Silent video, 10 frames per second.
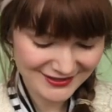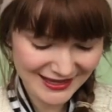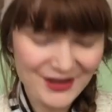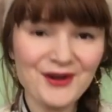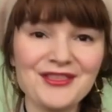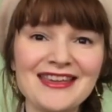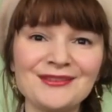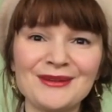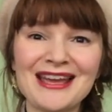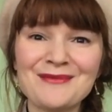because I got
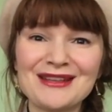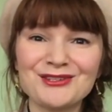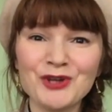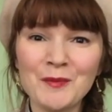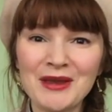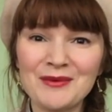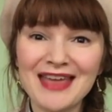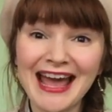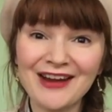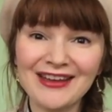these when I went shopping
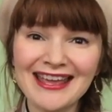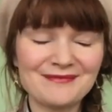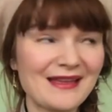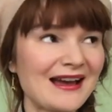with Harriet.